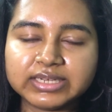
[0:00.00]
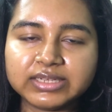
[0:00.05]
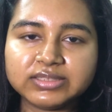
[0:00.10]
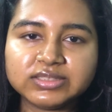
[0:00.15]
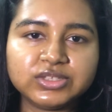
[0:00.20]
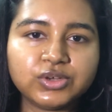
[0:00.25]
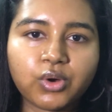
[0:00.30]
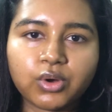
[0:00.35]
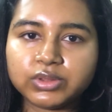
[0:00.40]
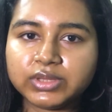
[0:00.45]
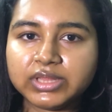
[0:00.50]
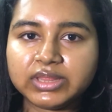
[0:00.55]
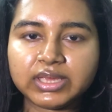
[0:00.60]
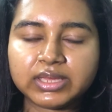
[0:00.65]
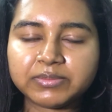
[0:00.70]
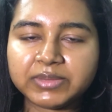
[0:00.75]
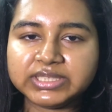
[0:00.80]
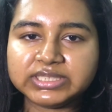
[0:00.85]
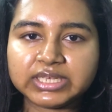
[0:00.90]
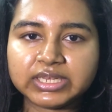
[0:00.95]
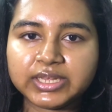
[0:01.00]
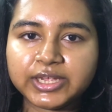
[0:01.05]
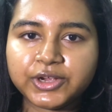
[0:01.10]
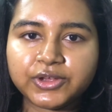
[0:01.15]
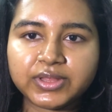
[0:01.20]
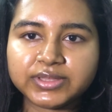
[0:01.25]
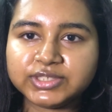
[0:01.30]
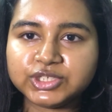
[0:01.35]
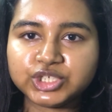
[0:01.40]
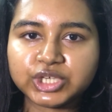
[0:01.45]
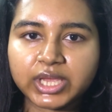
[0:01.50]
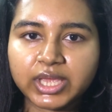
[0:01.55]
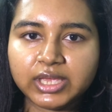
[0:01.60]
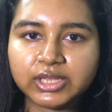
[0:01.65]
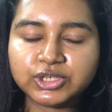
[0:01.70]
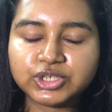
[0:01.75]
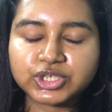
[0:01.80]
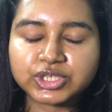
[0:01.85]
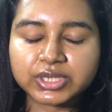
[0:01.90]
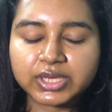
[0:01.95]
It's the only thing in my skincare that's
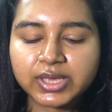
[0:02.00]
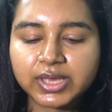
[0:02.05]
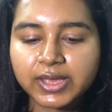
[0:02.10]
changed.